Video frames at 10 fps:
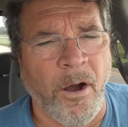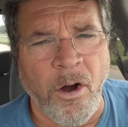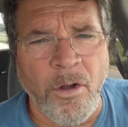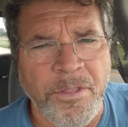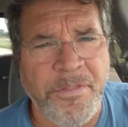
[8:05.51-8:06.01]

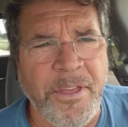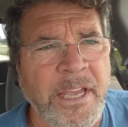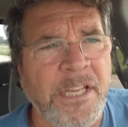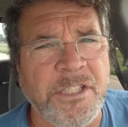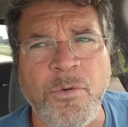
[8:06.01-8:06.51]
All the
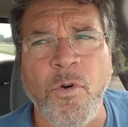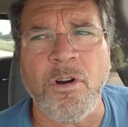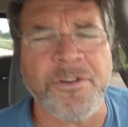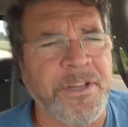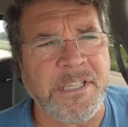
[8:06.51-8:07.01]
things the
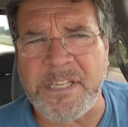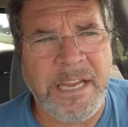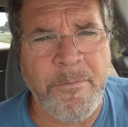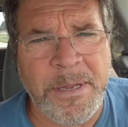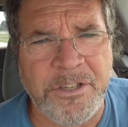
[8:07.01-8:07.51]
world does. They
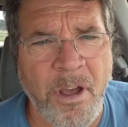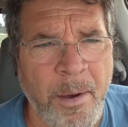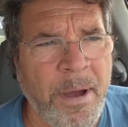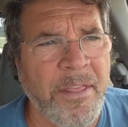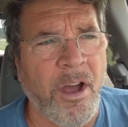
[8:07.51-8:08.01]
haven't been taught
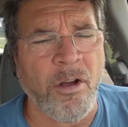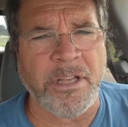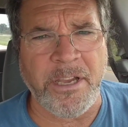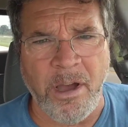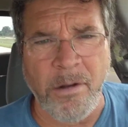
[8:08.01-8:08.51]
by the Holy
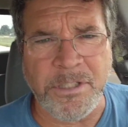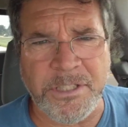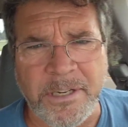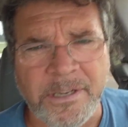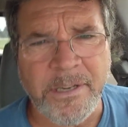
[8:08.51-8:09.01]
Ghost.